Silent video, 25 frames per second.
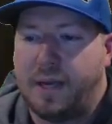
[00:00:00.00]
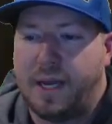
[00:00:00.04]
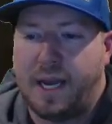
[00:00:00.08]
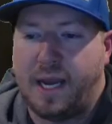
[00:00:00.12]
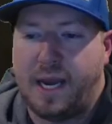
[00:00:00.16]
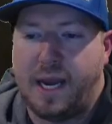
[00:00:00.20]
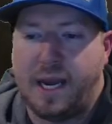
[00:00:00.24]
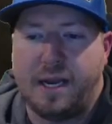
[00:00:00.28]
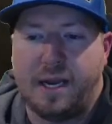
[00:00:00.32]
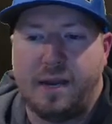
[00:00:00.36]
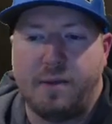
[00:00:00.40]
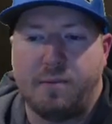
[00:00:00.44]

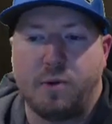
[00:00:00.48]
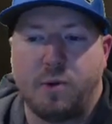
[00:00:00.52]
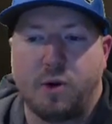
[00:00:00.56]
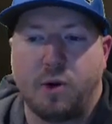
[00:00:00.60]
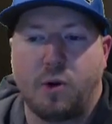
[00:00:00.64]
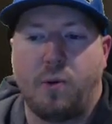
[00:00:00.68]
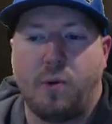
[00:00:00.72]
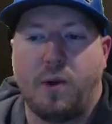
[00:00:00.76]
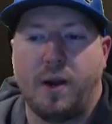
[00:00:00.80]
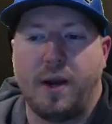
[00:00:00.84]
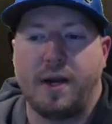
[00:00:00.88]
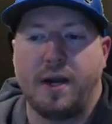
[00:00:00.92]
and it
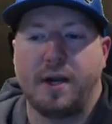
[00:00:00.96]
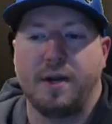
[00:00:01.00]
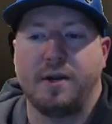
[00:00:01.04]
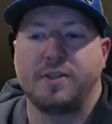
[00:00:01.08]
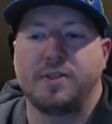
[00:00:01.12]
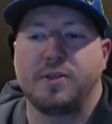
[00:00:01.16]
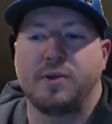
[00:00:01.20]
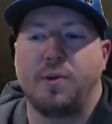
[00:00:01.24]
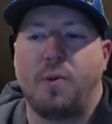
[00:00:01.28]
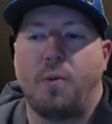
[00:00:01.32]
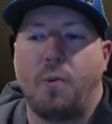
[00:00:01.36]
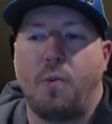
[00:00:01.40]

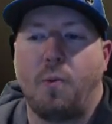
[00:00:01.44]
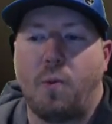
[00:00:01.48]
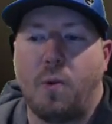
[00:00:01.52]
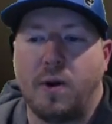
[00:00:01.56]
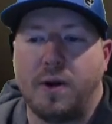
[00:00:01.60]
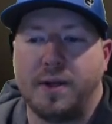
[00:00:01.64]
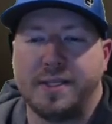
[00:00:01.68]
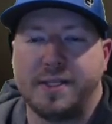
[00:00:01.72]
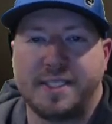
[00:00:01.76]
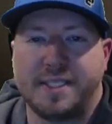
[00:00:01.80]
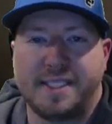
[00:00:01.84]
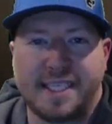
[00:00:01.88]
requires
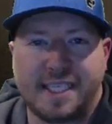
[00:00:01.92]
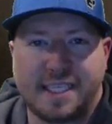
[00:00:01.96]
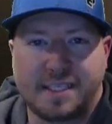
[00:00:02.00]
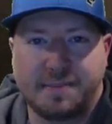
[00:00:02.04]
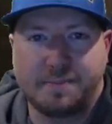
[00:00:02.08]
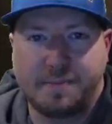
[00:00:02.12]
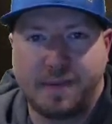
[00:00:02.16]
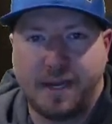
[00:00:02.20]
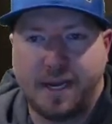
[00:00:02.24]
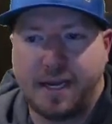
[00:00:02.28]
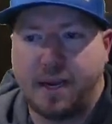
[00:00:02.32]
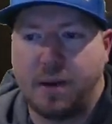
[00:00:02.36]
one
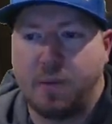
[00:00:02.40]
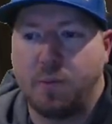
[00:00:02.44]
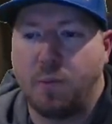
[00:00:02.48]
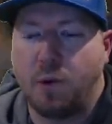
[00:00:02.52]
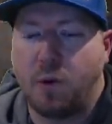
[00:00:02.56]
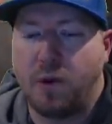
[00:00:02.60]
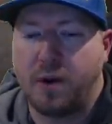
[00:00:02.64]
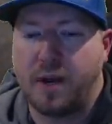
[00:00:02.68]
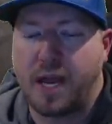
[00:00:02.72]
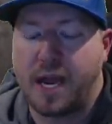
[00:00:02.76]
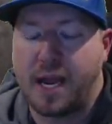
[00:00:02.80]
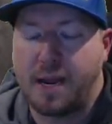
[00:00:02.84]
six pin
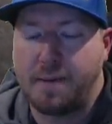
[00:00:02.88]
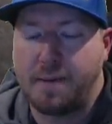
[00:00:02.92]
and one